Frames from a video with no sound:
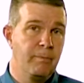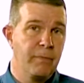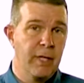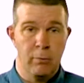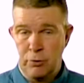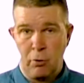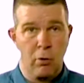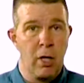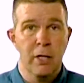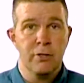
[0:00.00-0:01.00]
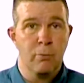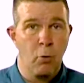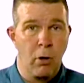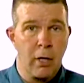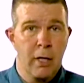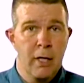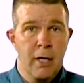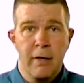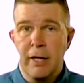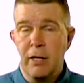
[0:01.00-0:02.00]
It was all custom work.
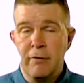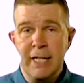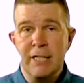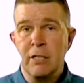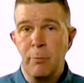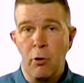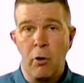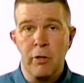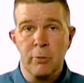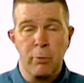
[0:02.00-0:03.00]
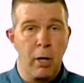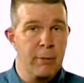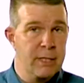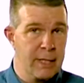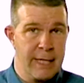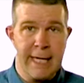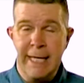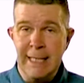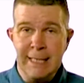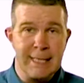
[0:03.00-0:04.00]
They could have easily put all this plumbing to the
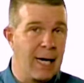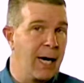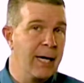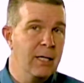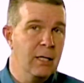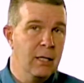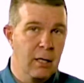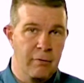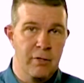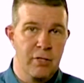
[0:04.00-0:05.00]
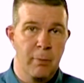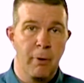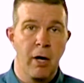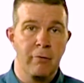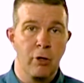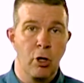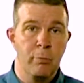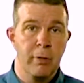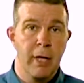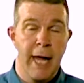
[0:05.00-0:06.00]
inside of the SIP
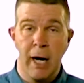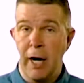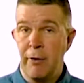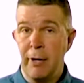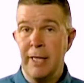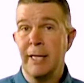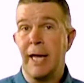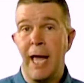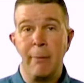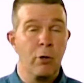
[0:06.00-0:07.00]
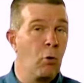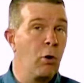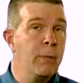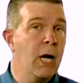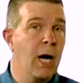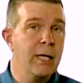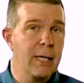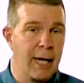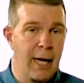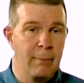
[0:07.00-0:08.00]
envelope and either in the cabinet or behind the
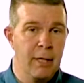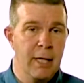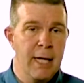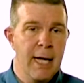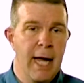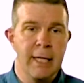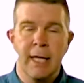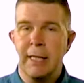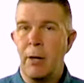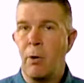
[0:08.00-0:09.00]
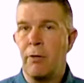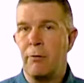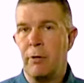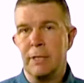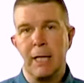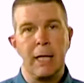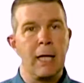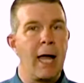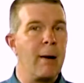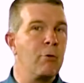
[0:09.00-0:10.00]
cabinet, and yet they went through this
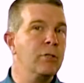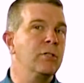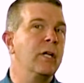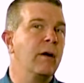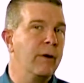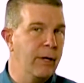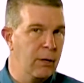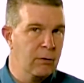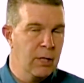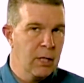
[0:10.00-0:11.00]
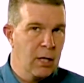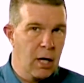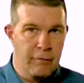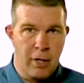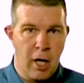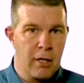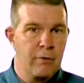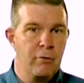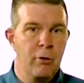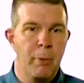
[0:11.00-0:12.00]
elaborate scenario of cutting
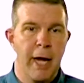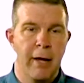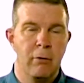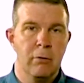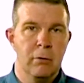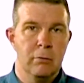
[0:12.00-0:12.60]
through the panel,